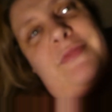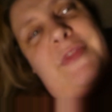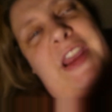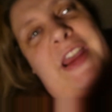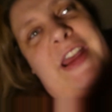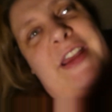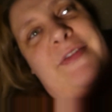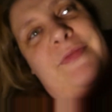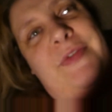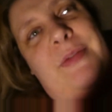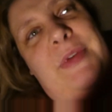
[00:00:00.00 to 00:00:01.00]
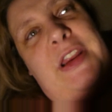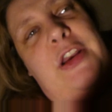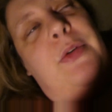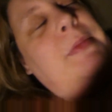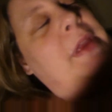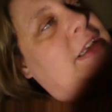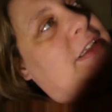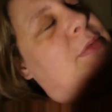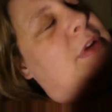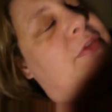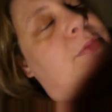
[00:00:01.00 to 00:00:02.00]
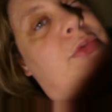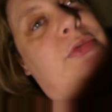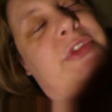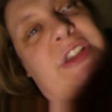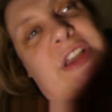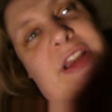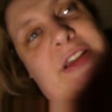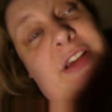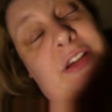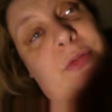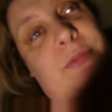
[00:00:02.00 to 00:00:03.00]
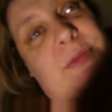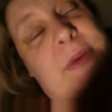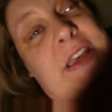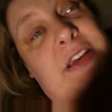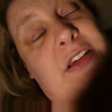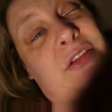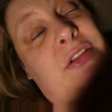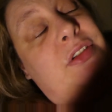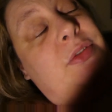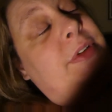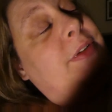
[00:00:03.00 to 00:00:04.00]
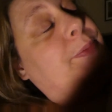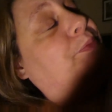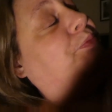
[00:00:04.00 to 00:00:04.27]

Yeah, I mean, I know I'm getting some money from Paul's dad, I know I'm spending it on as well.